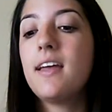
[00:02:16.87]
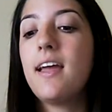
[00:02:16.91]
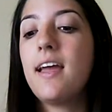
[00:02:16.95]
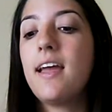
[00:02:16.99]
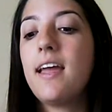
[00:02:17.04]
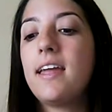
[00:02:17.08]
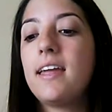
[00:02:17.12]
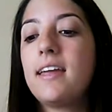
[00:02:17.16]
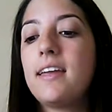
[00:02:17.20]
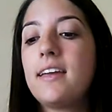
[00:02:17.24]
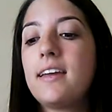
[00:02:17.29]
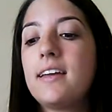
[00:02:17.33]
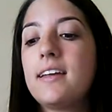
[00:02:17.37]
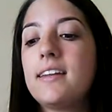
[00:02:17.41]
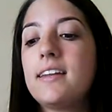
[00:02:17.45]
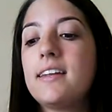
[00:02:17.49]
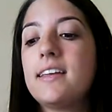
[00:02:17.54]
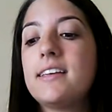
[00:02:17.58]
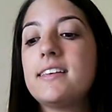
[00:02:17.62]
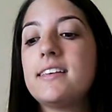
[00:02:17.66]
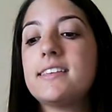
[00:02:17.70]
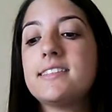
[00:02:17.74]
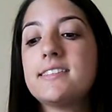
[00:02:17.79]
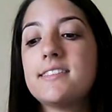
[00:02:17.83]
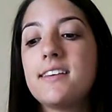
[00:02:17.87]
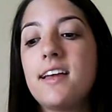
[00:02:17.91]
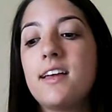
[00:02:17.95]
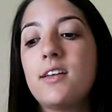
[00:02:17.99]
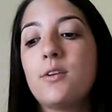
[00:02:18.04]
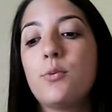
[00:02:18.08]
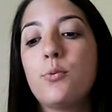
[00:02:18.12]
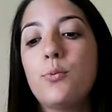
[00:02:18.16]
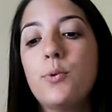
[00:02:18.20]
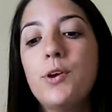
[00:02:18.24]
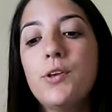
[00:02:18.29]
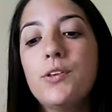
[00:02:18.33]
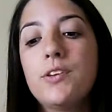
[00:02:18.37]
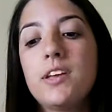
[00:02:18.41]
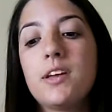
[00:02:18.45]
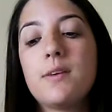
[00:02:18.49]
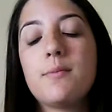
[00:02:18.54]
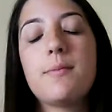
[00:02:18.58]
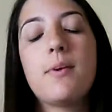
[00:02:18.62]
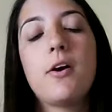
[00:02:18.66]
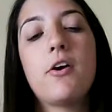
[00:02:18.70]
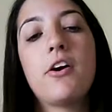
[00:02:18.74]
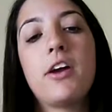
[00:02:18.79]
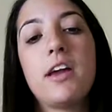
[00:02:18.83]
and his son
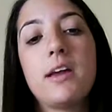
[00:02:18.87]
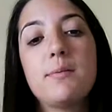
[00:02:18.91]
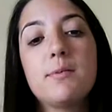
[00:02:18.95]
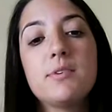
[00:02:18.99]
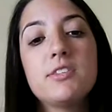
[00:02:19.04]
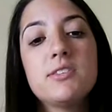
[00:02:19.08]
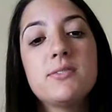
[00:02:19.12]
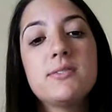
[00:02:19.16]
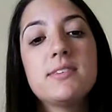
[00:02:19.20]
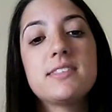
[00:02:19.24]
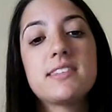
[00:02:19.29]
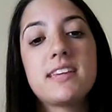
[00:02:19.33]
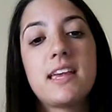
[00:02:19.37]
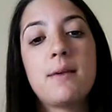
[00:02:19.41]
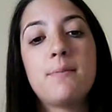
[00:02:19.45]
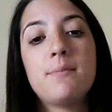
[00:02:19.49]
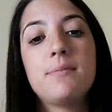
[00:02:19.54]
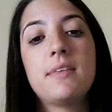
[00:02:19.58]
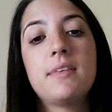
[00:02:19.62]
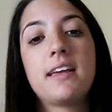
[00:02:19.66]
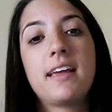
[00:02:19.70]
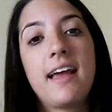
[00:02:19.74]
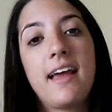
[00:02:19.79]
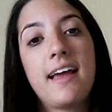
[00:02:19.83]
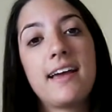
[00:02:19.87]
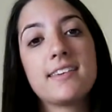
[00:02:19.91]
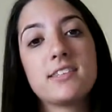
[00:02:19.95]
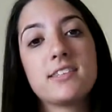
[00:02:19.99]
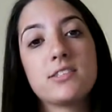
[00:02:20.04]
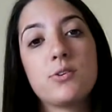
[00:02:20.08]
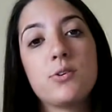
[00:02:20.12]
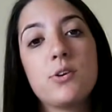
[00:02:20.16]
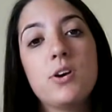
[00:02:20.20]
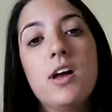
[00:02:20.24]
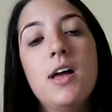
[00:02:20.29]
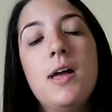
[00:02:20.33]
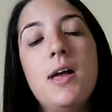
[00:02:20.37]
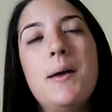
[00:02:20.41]
William are able to escape the castle,